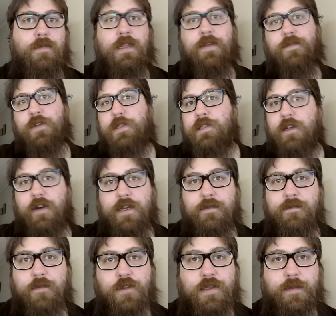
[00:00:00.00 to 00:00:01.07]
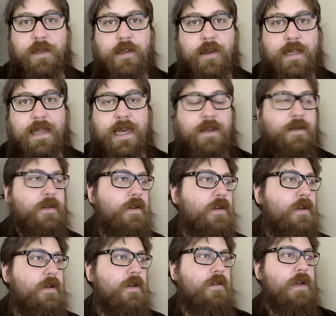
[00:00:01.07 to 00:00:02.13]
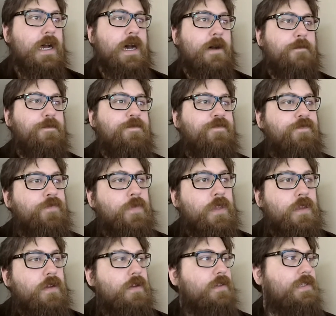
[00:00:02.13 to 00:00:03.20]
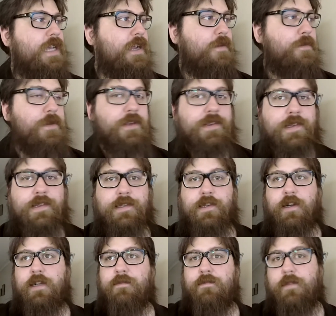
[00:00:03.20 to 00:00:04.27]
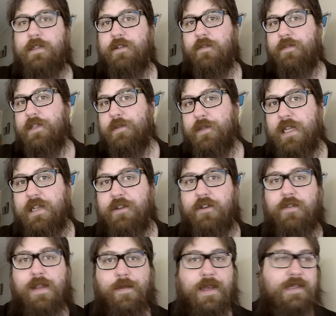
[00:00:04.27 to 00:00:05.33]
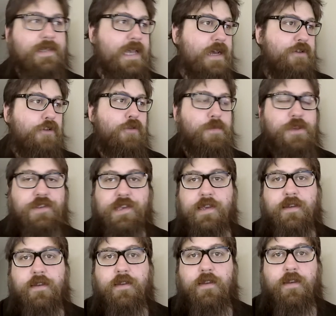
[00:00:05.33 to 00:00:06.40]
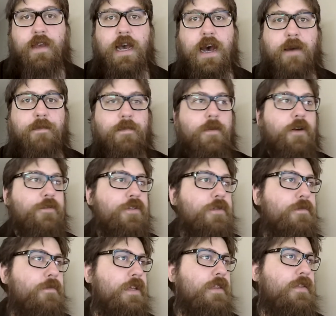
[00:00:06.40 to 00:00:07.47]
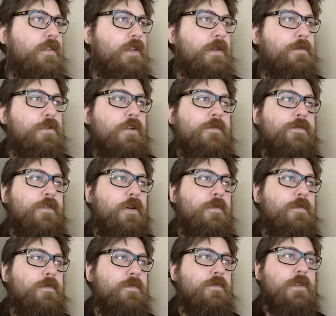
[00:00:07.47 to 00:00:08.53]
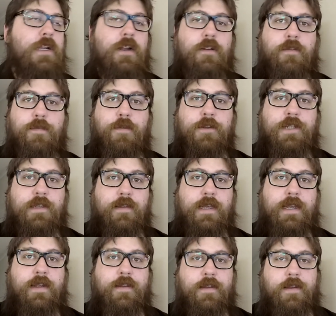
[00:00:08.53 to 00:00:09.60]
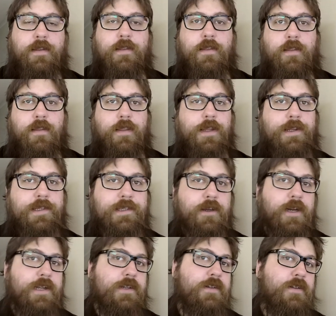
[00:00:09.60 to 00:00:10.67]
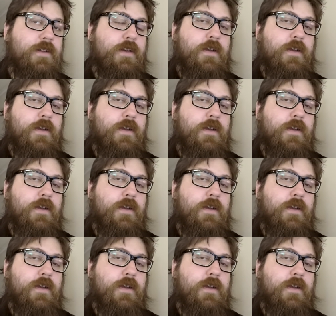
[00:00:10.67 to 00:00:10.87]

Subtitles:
level design or something like that. Sound and music design, it's obvious what they do. They make sound or music, often with input from the project lead and the designer,